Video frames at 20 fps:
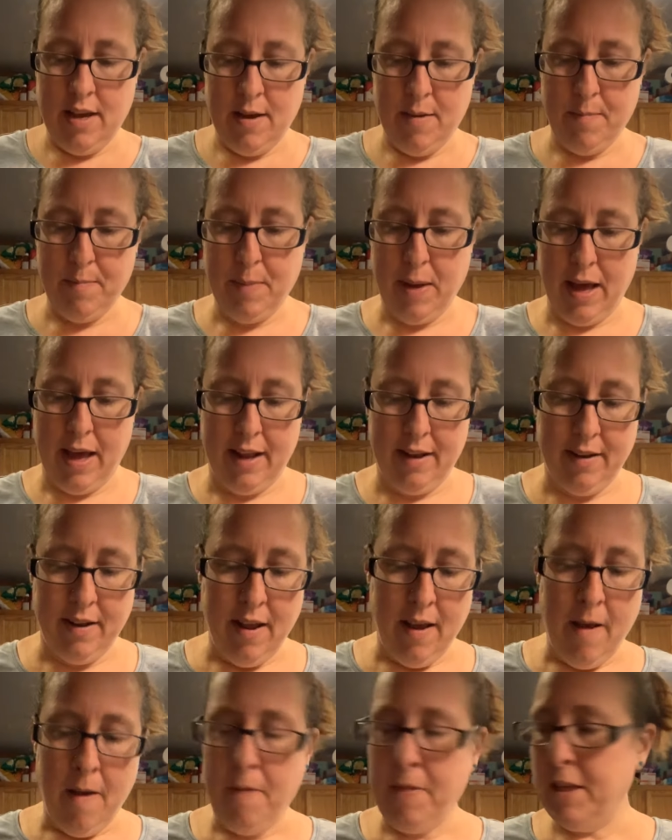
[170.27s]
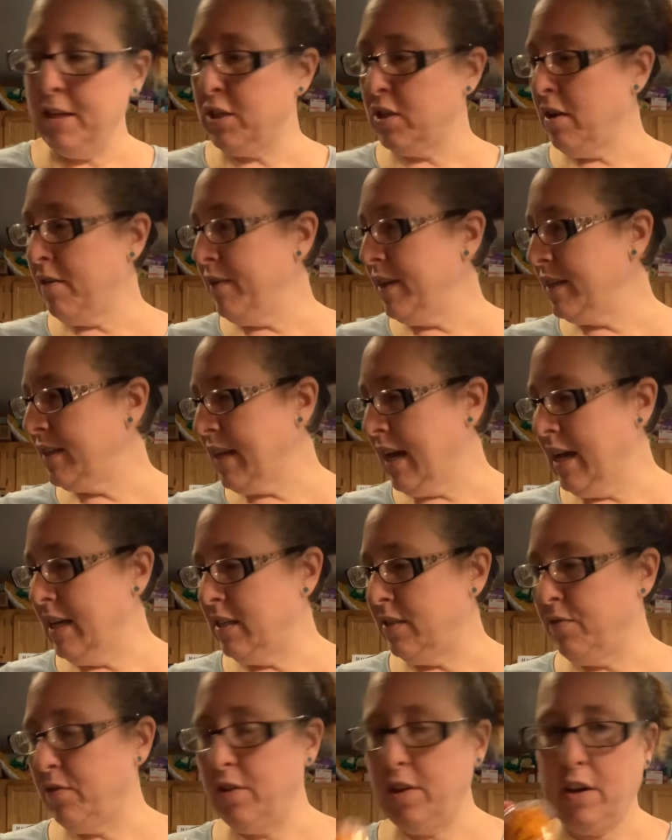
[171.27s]
But the serving size
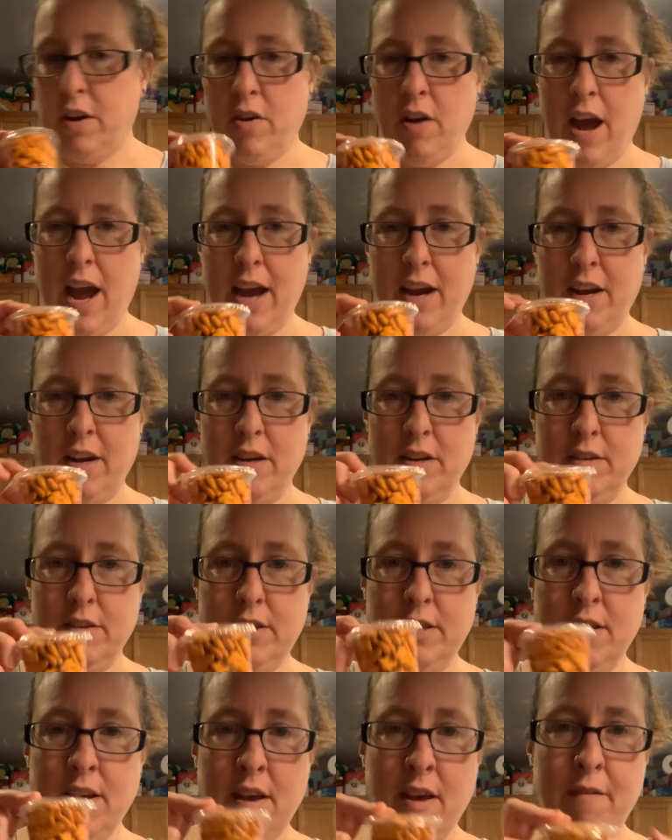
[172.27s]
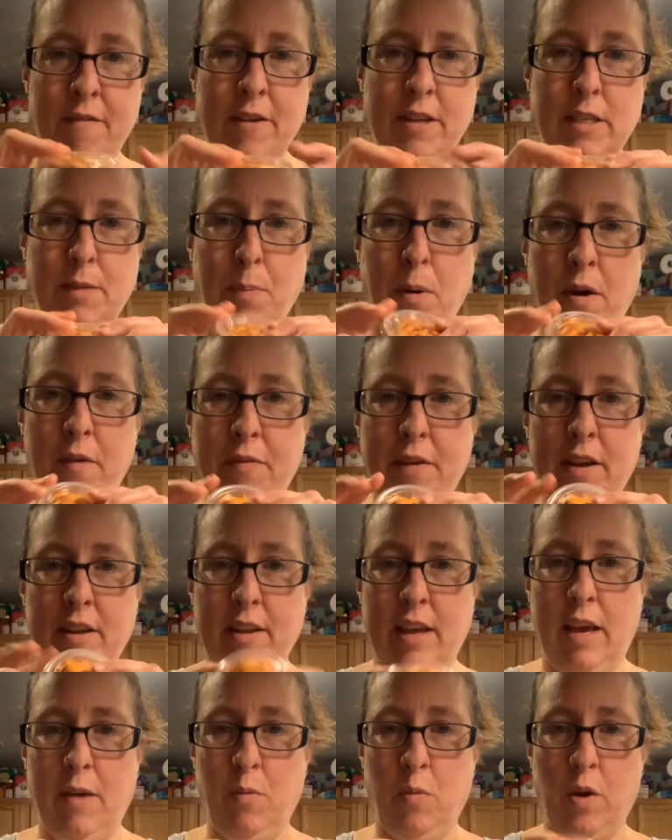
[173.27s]
for the crackers fits
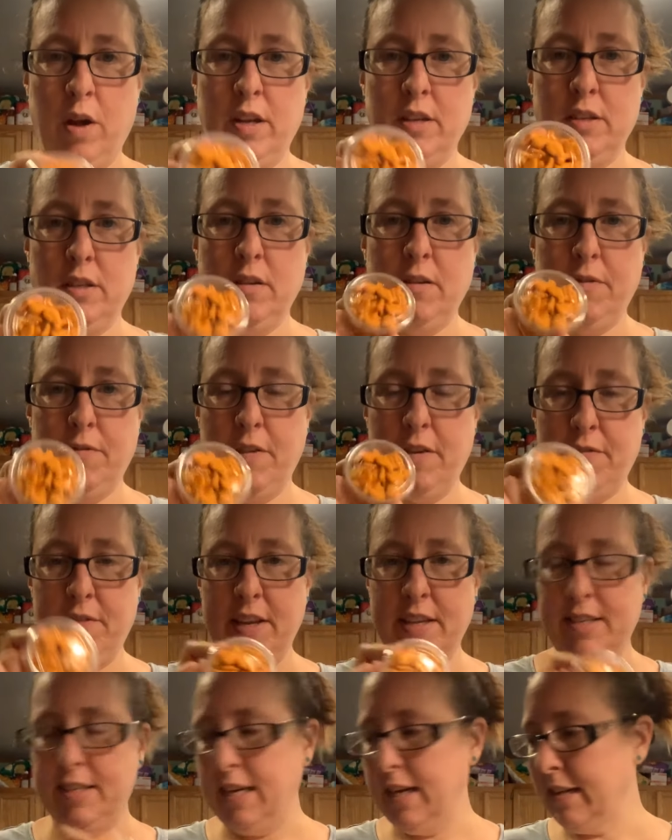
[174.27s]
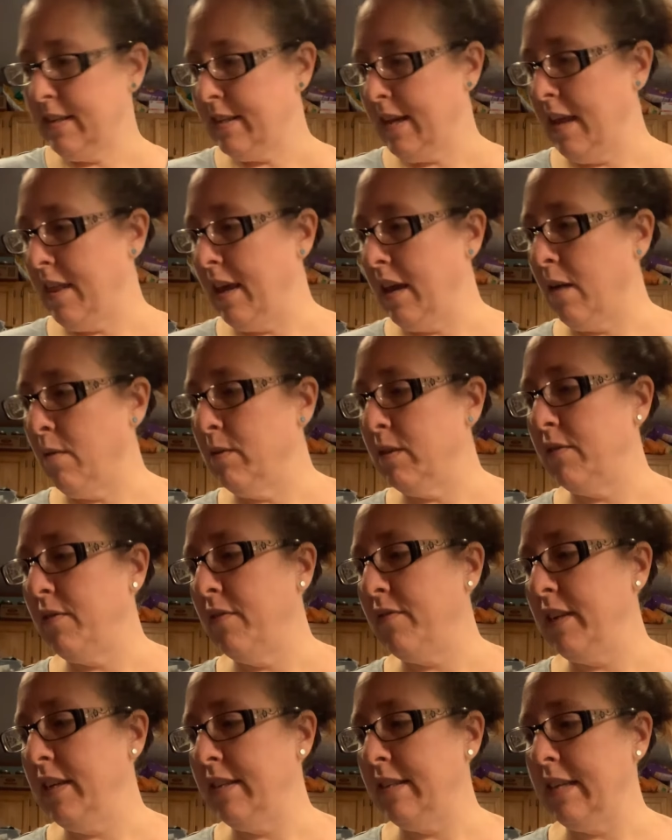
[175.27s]
perfectly in one. So 56, I think it was
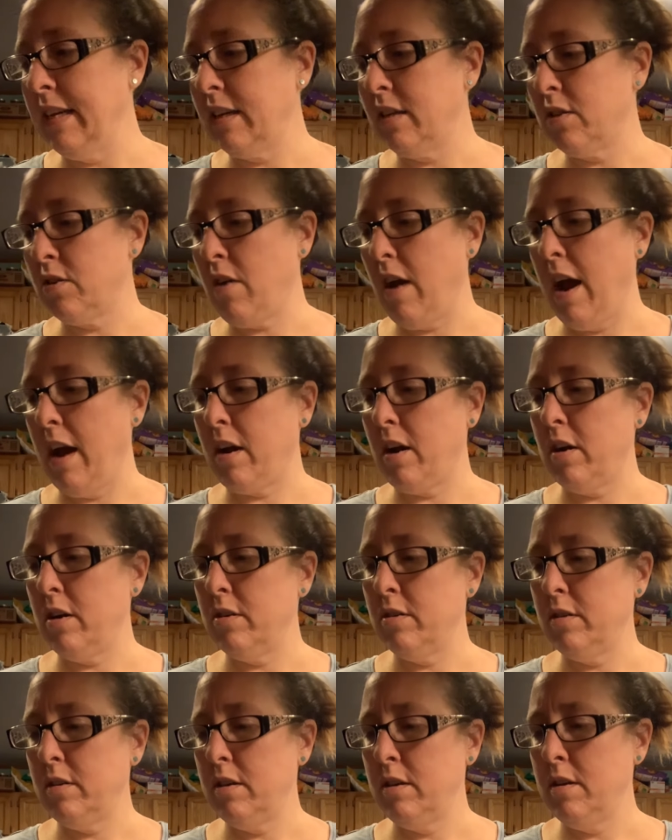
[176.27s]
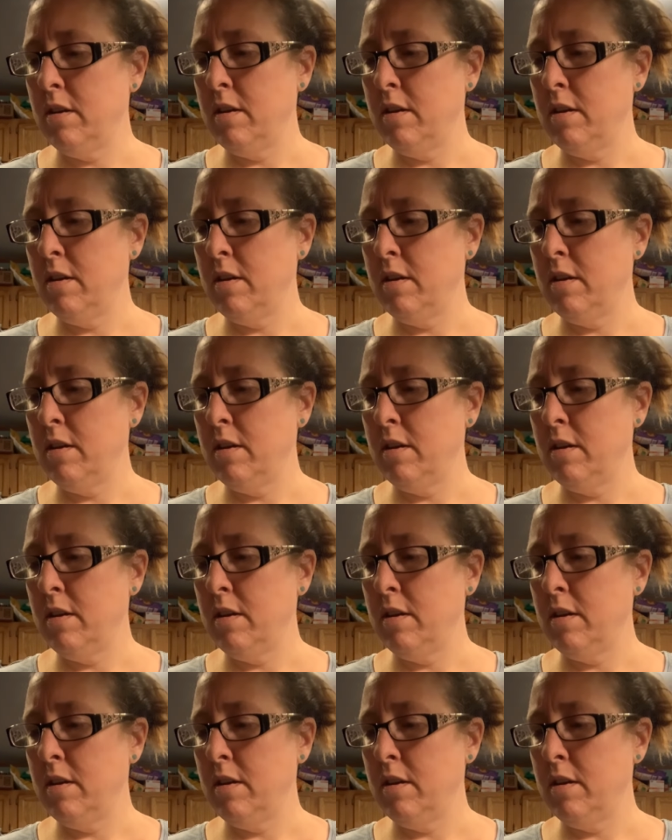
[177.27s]
56 crackers.